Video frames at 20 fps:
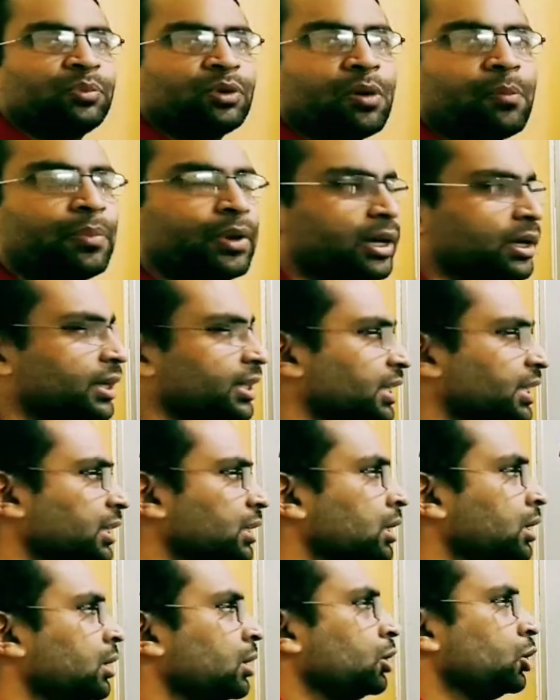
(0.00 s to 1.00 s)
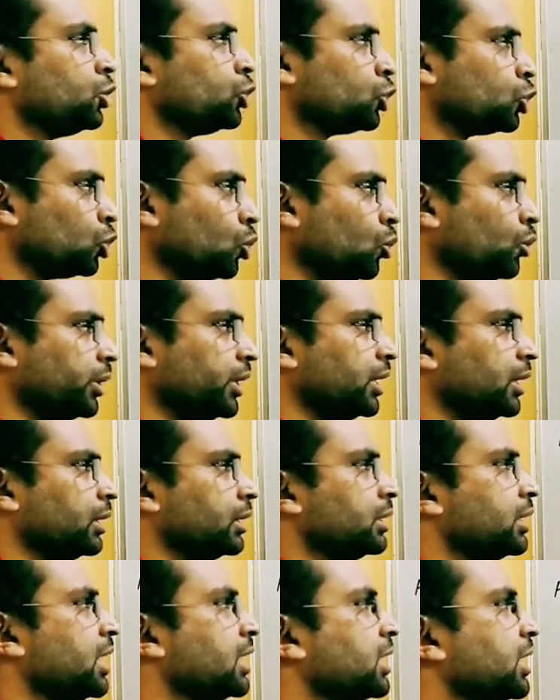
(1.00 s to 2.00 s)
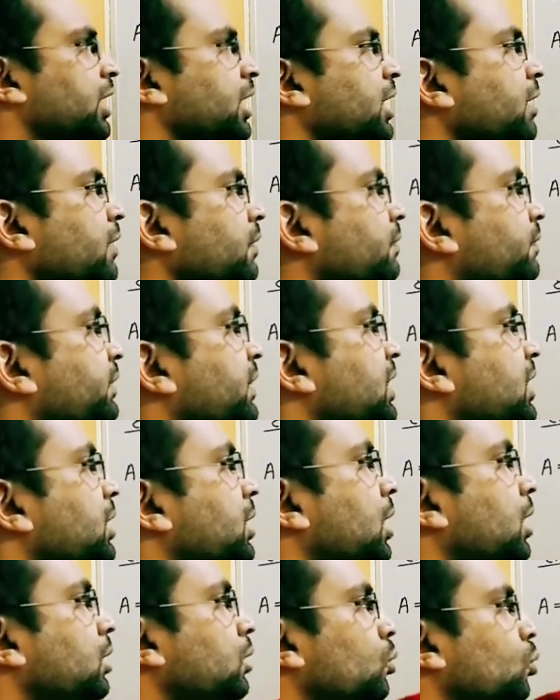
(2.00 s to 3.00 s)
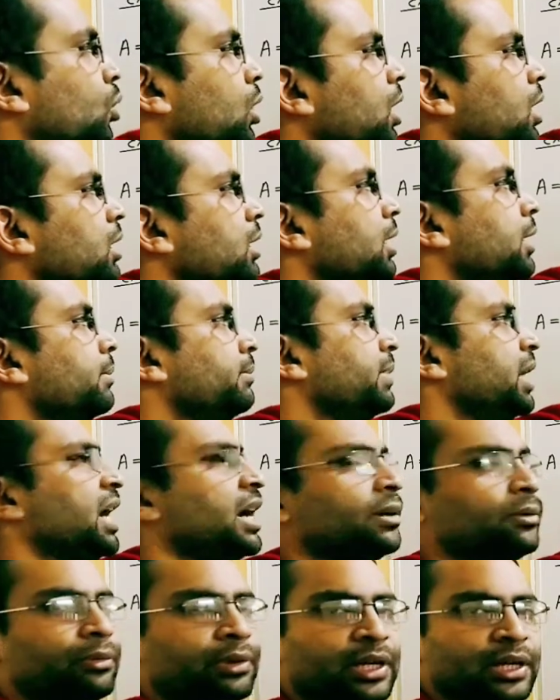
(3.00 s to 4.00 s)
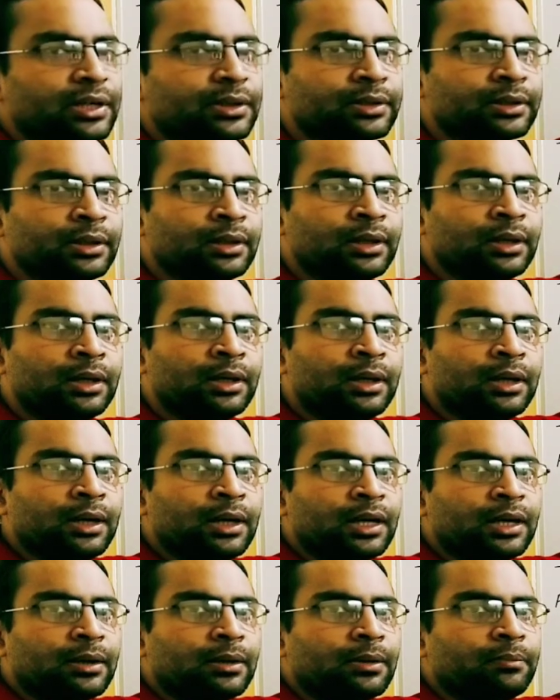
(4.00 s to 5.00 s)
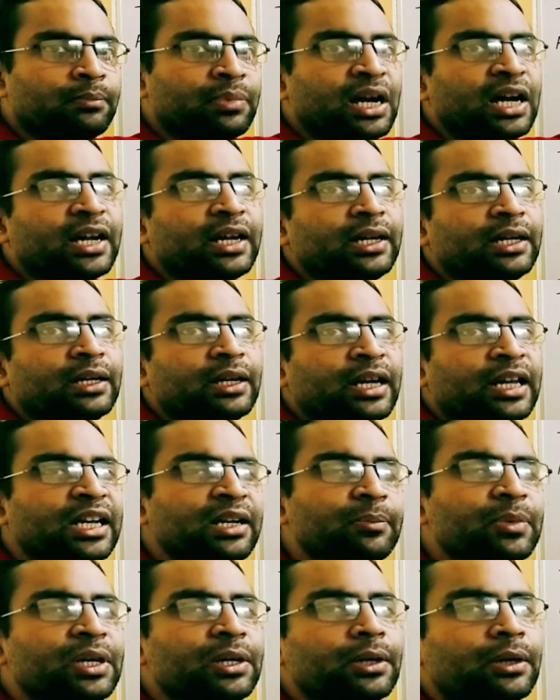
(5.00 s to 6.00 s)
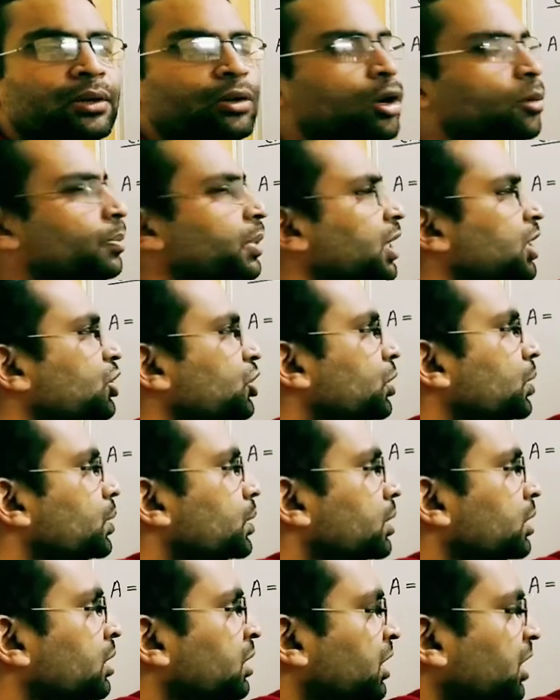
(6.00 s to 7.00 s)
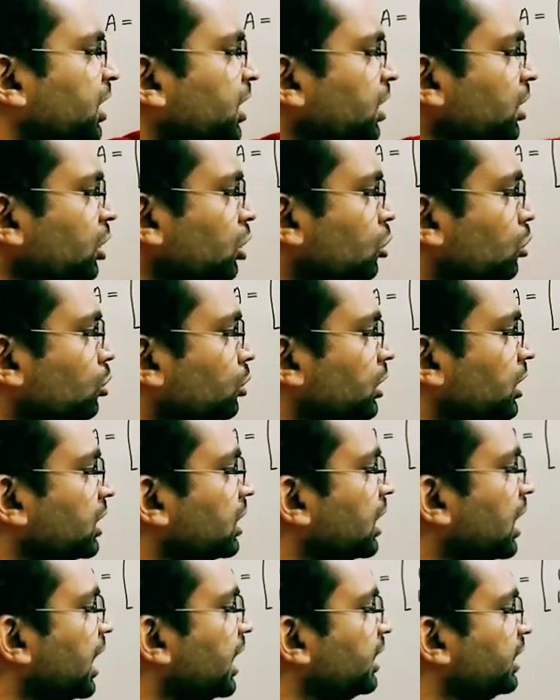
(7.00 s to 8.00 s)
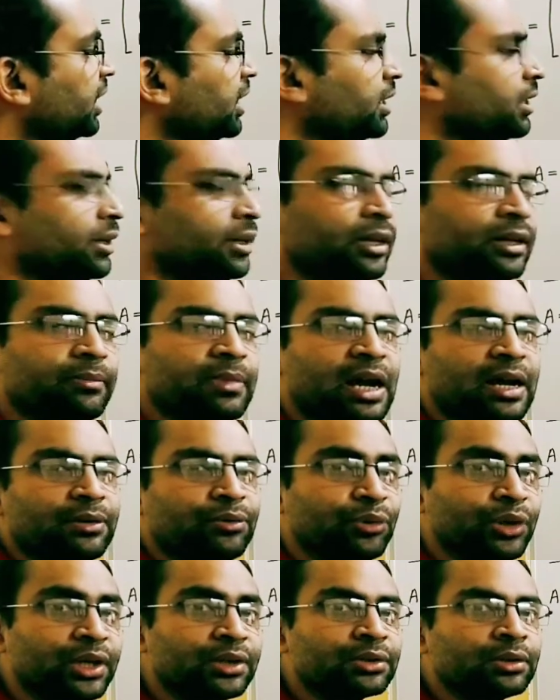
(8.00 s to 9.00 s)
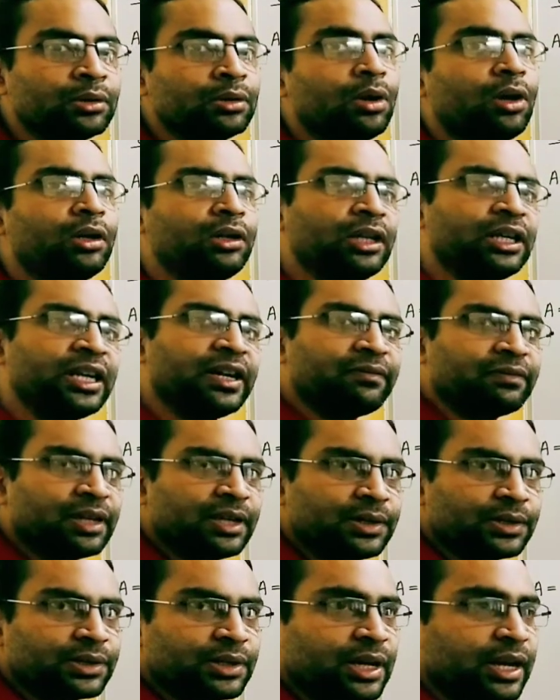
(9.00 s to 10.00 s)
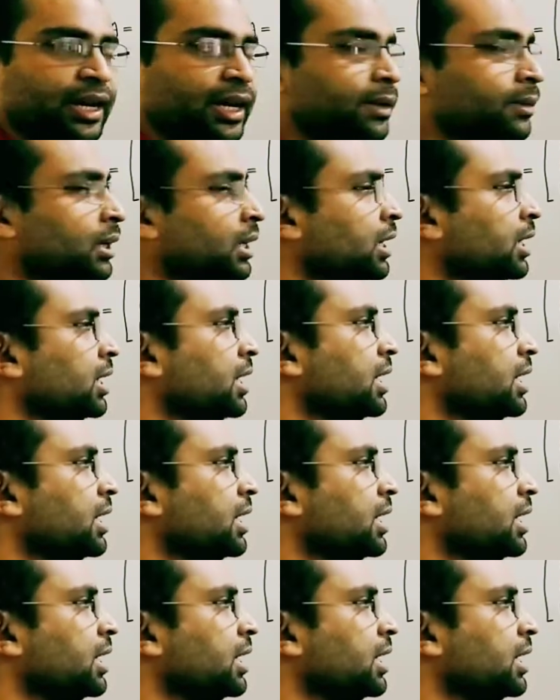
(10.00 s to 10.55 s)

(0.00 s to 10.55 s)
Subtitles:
property showing that if we convert a matrix by elementary operations into the identity matrix on the left hand side,